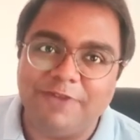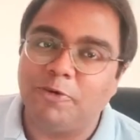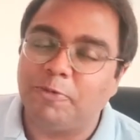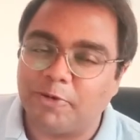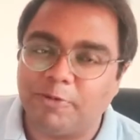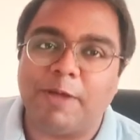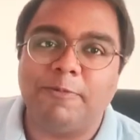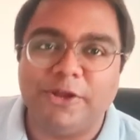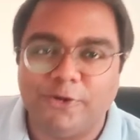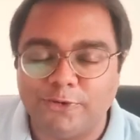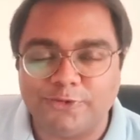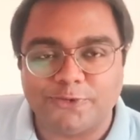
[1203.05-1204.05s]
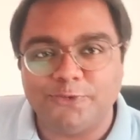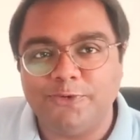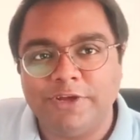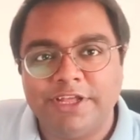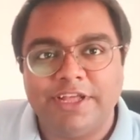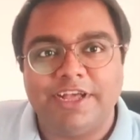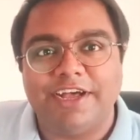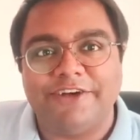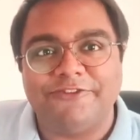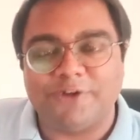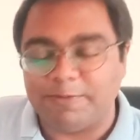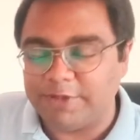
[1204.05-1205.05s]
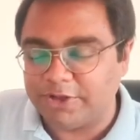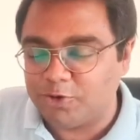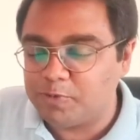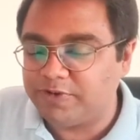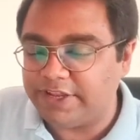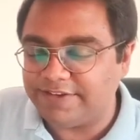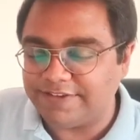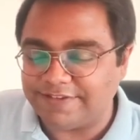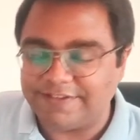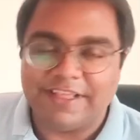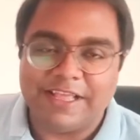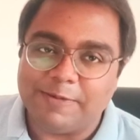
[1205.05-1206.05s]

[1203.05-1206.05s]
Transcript: would probably go through from the group stages.